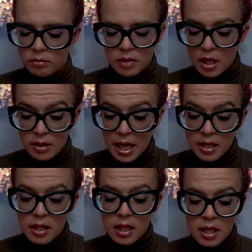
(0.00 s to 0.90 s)
and
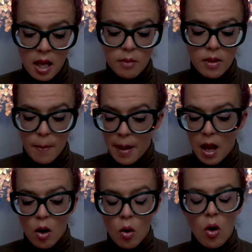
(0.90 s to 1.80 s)
anything
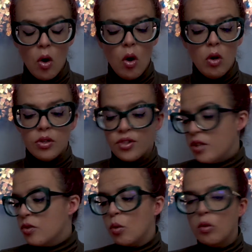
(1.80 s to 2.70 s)
about
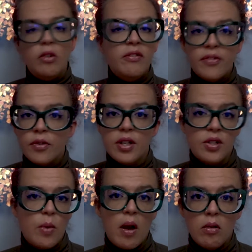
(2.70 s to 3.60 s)
sensual comfort
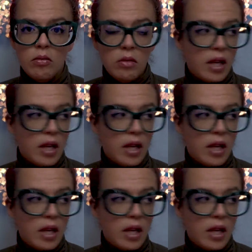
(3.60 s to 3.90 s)
as well,